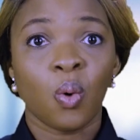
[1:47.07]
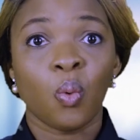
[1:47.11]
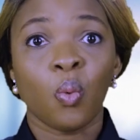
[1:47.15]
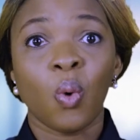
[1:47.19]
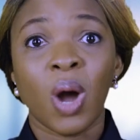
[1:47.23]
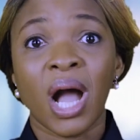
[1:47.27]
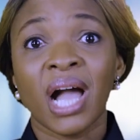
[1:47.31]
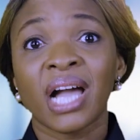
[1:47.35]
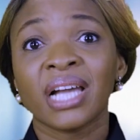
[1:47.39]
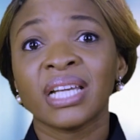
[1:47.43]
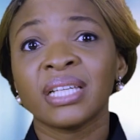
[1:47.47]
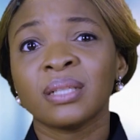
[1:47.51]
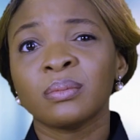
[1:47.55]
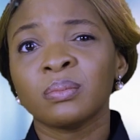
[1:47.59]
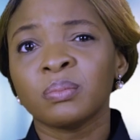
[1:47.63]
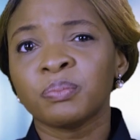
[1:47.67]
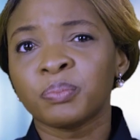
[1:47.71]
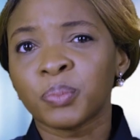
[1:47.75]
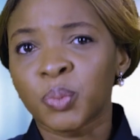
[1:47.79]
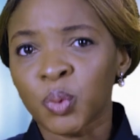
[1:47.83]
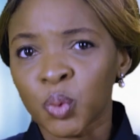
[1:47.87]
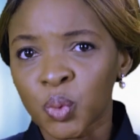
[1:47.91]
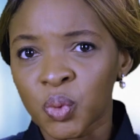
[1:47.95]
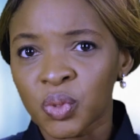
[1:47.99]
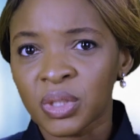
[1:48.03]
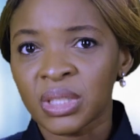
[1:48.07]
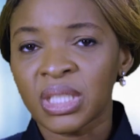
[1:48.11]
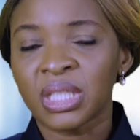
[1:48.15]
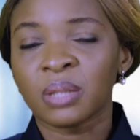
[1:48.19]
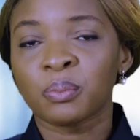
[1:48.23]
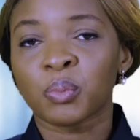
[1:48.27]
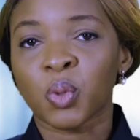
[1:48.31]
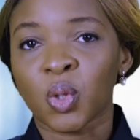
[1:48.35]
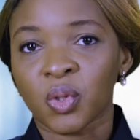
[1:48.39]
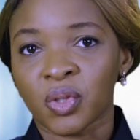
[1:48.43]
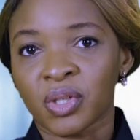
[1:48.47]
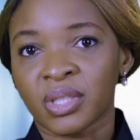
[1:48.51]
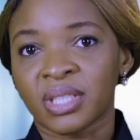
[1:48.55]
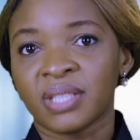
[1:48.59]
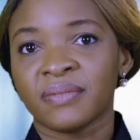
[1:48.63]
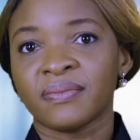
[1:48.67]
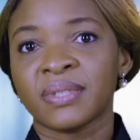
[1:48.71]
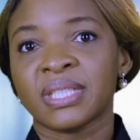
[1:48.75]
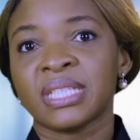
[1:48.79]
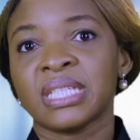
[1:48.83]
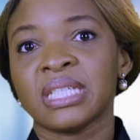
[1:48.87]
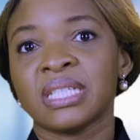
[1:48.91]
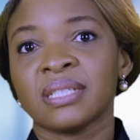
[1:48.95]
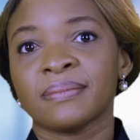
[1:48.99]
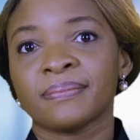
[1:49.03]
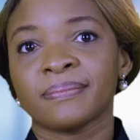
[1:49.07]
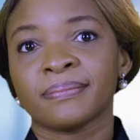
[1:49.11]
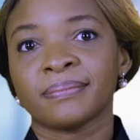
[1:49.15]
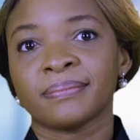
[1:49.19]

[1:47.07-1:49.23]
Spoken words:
while boosting productivity.